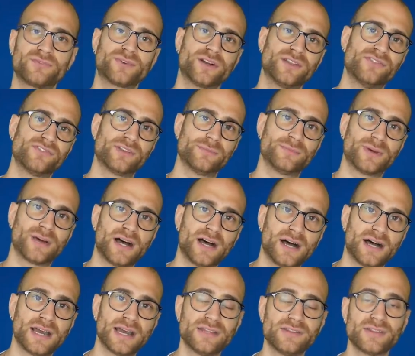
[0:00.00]
runs in
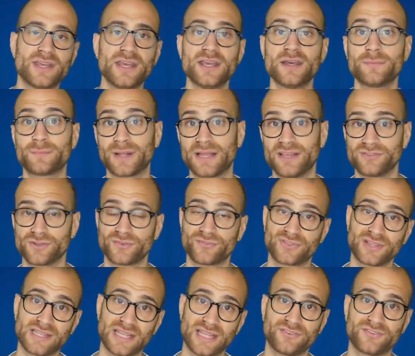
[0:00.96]
behind, plays off
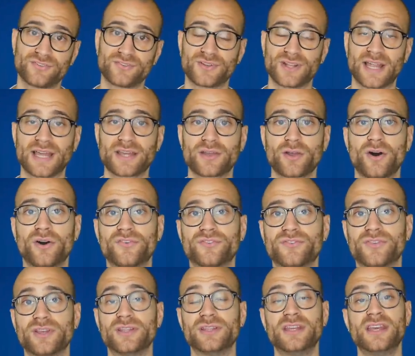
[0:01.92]
the left flank
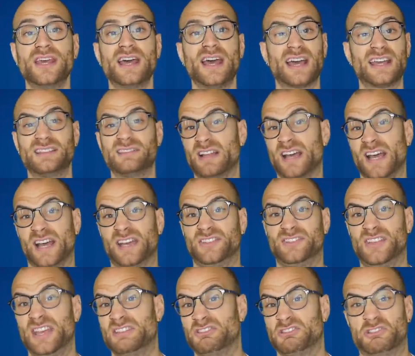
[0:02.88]
often, and like I
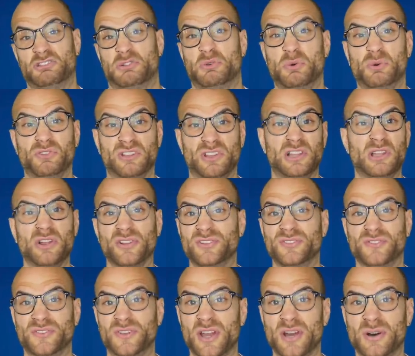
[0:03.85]
said, just scores a lot
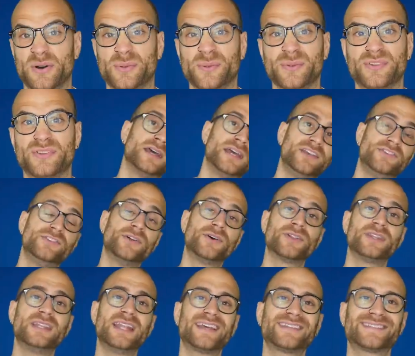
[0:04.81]
of goals. He's
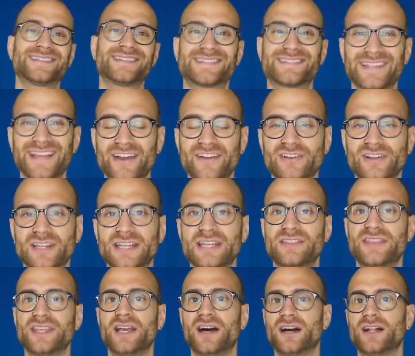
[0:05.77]
not necessarily
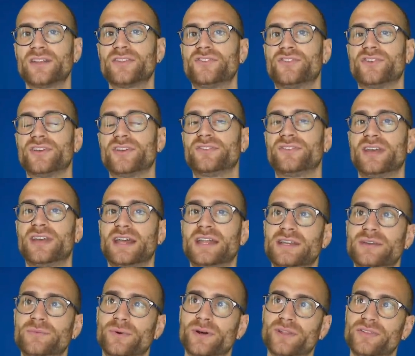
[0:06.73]
the answer to
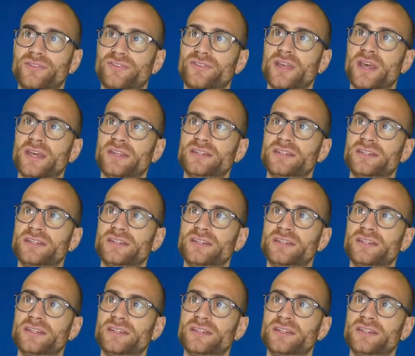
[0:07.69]
anyone's